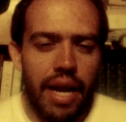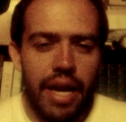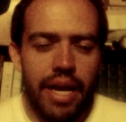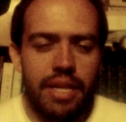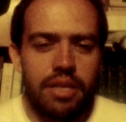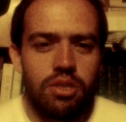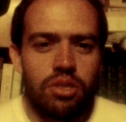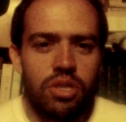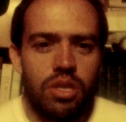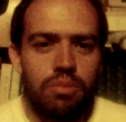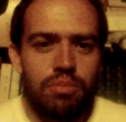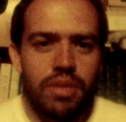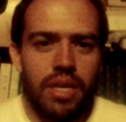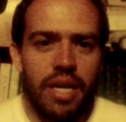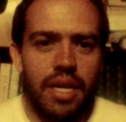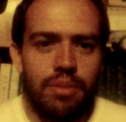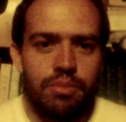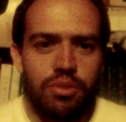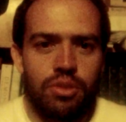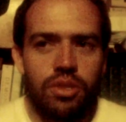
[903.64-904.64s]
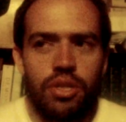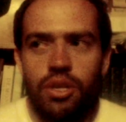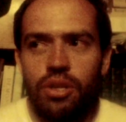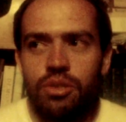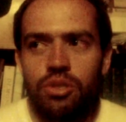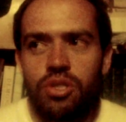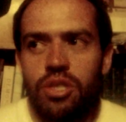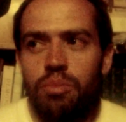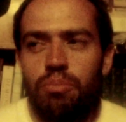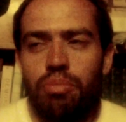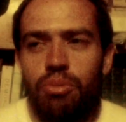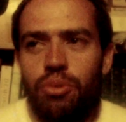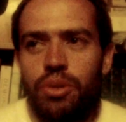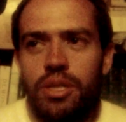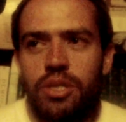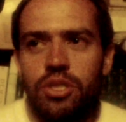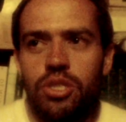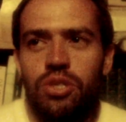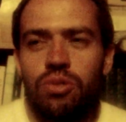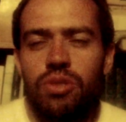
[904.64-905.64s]
And sometimes there are some
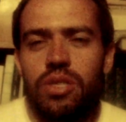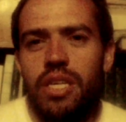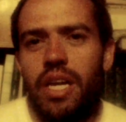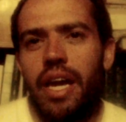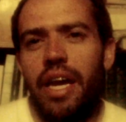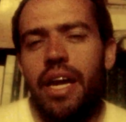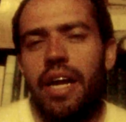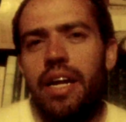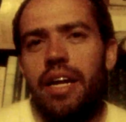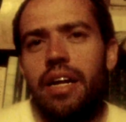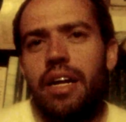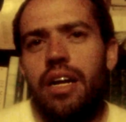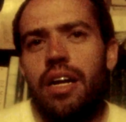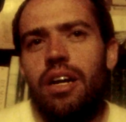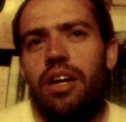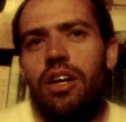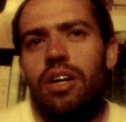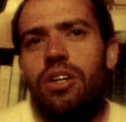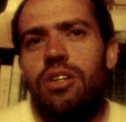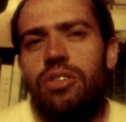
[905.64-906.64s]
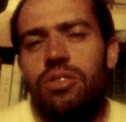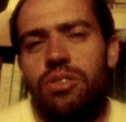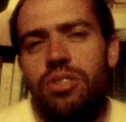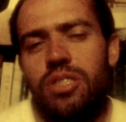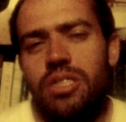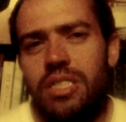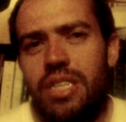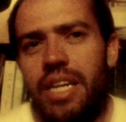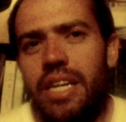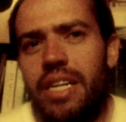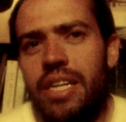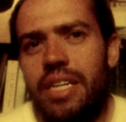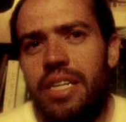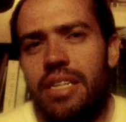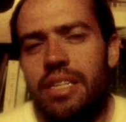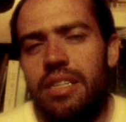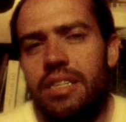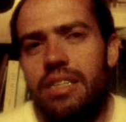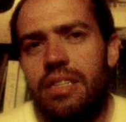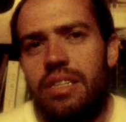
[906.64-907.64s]
points you can't
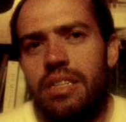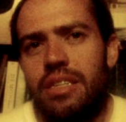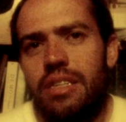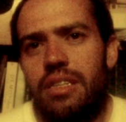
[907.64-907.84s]
understand